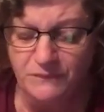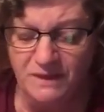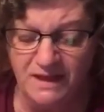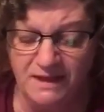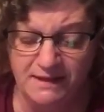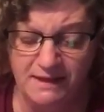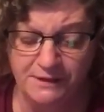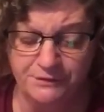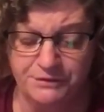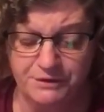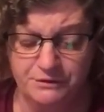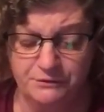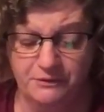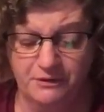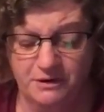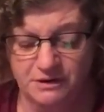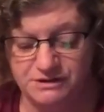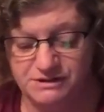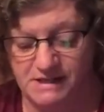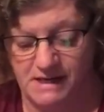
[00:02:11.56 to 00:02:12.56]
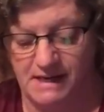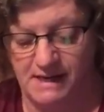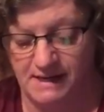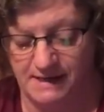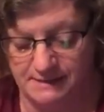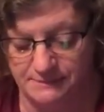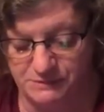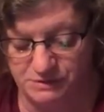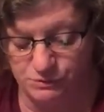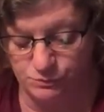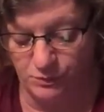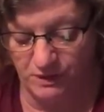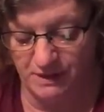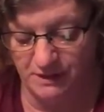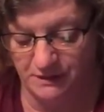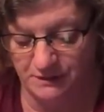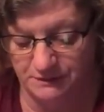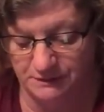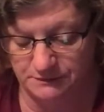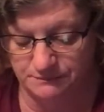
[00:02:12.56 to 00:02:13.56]
now, there are times
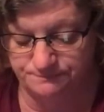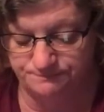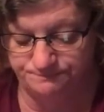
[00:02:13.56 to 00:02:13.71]
where